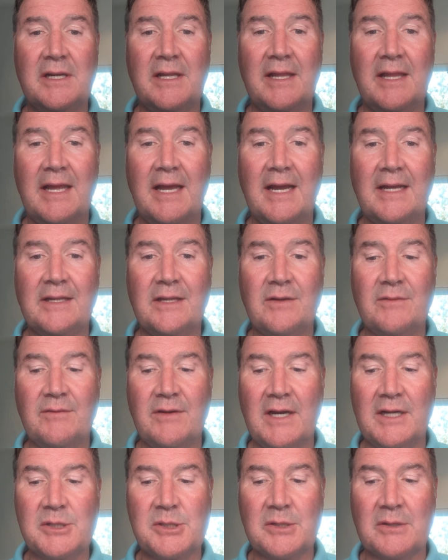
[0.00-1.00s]
to that, you've
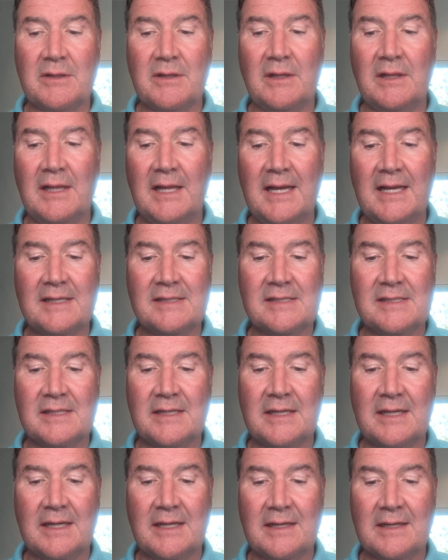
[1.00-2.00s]
got your
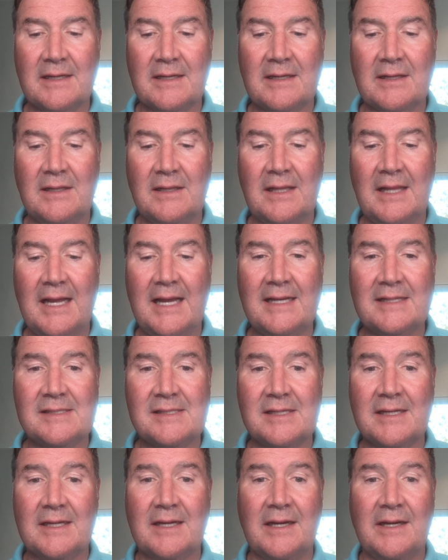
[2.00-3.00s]
classic
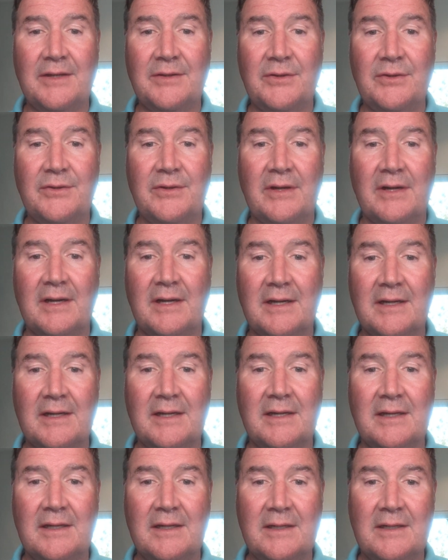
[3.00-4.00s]
underdog,
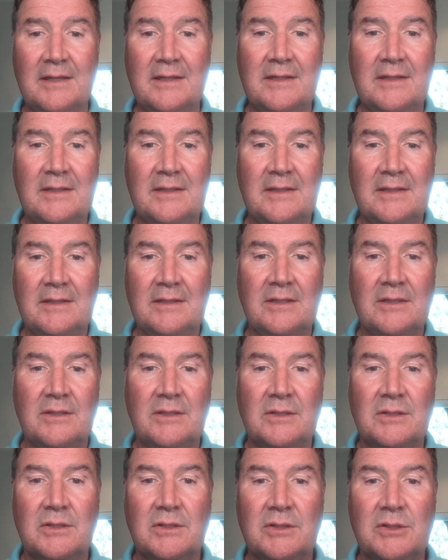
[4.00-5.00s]

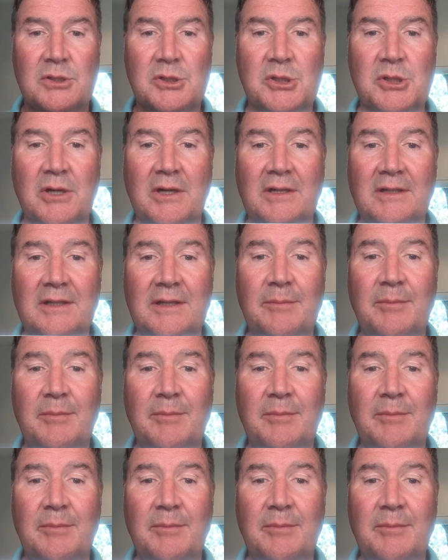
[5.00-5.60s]
Charlie